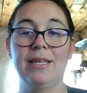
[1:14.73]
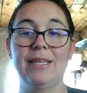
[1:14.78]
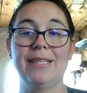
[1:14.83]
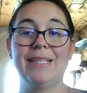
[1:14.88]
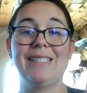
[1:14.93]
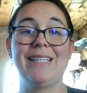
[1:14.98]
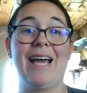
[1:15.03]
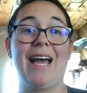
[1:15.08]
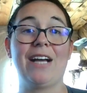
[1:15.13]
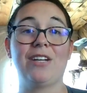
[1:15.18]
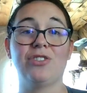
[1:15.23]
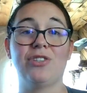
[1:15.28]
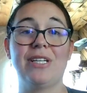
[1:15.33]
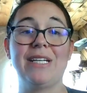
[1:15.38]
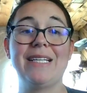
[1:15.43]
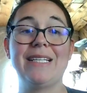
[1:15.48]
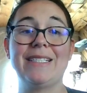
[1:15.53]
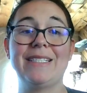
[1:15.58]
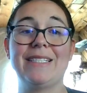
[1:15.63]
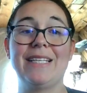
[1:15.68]
The tax
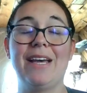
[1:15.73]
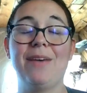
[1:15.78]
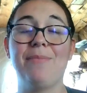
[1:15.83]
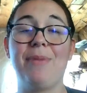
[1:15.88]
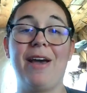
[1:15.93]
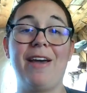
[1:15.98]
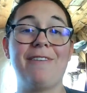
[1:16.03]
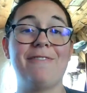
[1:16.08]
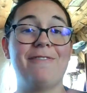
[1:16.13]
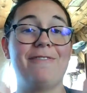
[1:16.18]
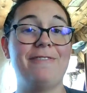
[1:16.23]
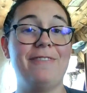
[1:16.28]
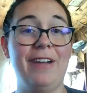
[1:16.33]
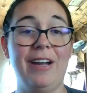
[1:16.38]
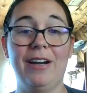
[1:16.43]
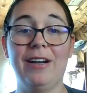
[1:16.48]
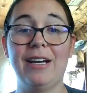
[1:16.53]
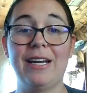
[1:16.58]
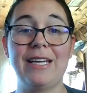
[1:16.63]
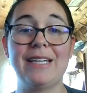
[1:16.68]
rate is set by
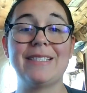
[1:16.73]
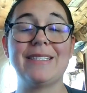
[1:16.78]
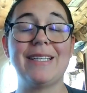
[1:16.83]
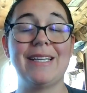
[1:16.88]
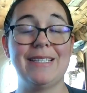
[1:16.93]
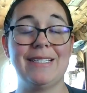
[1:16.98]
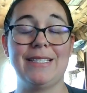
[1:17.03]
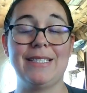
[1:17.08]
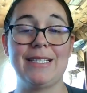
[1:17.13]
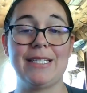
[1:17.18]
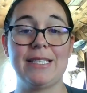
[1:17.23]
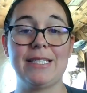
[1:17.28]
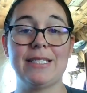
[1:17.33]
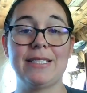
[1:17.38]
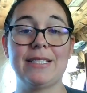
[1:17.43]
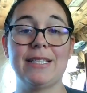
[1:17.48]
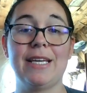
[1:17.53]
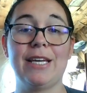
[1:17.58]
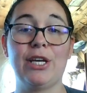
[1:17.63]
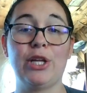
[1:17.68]
various
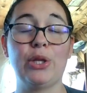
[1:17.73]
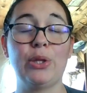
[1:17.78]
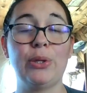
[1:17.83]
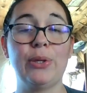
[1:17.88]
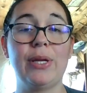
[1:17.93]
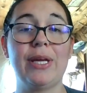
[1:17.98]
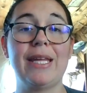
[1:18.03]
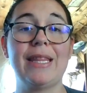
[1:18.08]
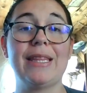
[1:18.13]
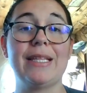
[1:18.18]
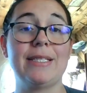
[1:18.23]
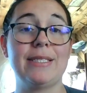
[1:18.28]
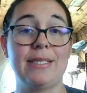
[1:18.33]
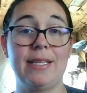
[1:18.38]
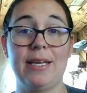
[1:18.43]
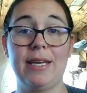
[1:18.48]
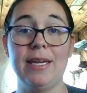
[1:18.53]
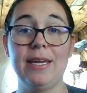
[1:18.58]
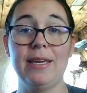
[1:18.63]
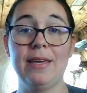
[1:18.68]
entities, including the
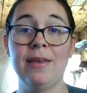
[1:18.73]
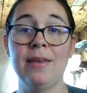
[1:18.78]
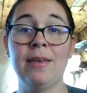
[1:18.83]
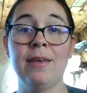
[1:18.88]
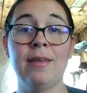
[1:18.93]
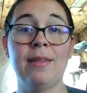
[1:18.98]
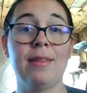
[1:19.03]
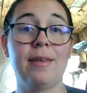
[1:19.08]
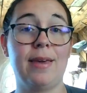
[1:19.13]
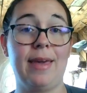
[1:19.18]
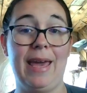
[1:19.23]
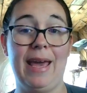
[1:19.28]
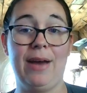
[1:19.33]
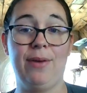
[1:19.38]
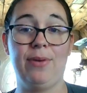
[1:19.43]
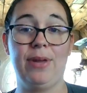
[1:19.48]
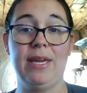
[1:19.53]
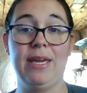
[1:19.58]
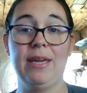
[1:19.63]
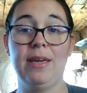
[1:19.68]
city, the
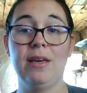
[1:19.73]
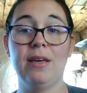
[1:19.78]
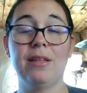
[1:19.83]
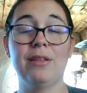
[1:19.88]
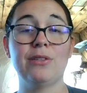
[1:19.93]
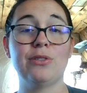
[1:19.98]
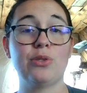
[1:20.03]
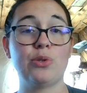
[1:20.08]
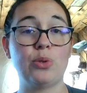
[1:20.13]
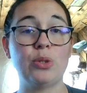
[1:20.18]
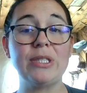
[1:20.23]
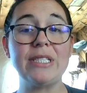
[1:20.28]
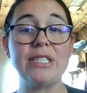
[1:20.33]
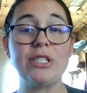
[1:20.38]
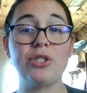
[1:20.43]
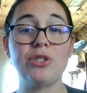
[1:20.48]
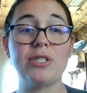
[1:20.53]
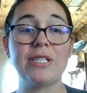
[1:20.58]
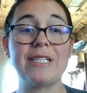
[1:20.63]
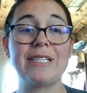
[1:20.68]
county, school
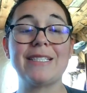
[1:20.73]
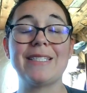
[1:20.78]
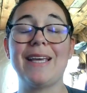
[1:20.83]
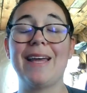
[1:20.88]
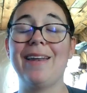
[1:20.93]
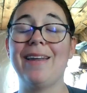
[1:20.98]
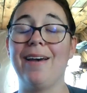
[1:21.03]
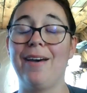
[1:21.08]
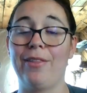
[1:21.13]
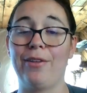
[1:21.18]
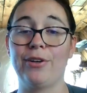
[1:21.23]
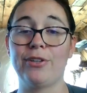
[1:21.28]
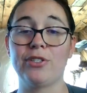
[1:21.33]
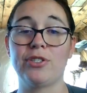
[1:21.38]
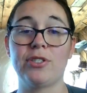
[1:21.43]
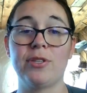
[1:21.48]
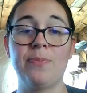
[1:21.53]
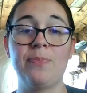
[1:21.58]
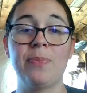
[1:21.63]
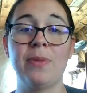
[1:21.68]
districts, and
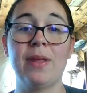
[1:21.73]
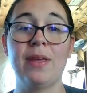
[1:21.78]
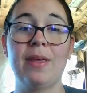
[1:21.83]
others.